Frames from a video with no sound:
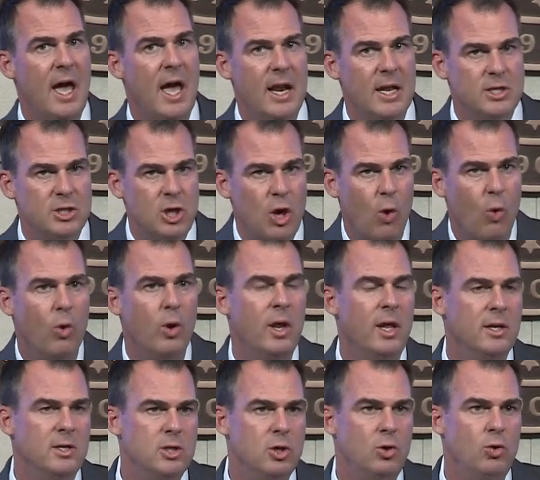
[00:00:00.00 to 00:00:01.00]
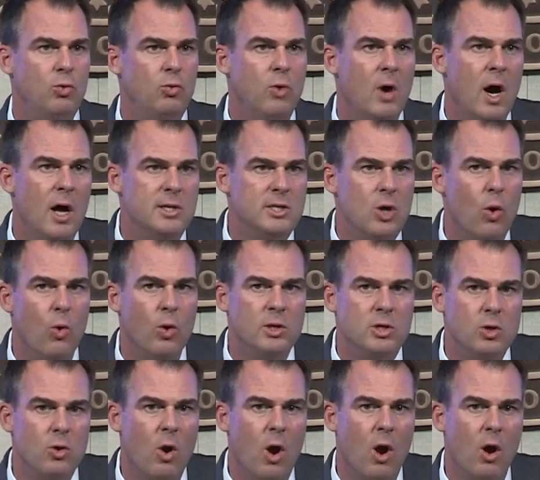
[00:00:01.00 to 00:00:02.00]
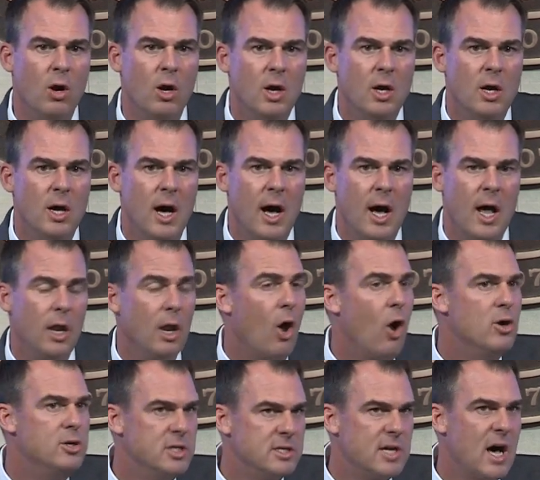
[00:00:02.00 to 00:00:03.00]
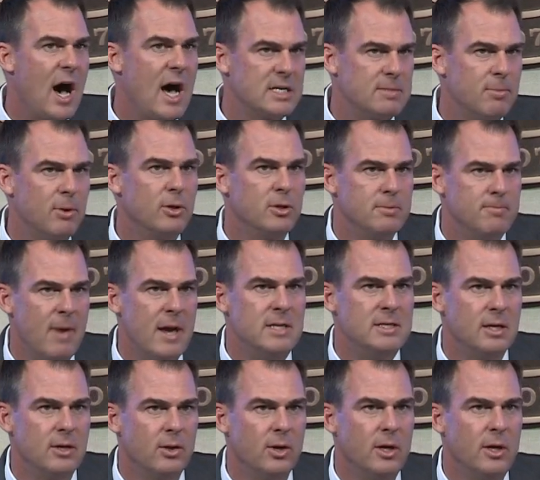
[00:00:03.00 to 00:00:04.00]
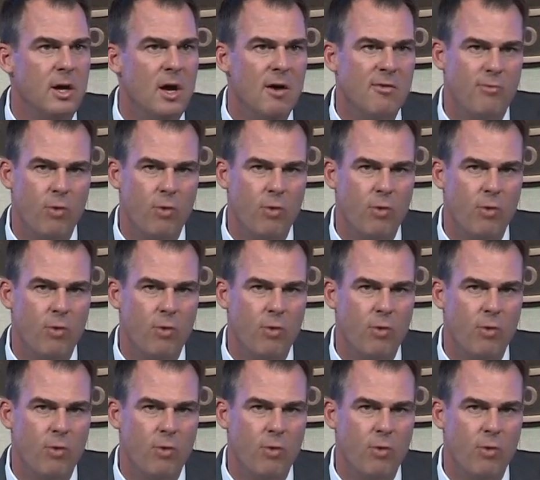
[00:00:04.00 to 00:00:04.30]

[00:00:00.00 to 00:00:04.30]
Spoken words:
and it's going to our largest hospitals, basically,